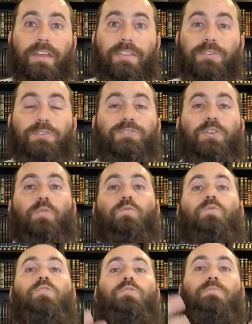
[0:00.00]
there is no
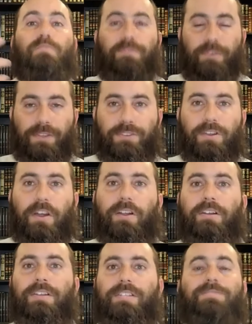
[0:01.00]
room for the darkness.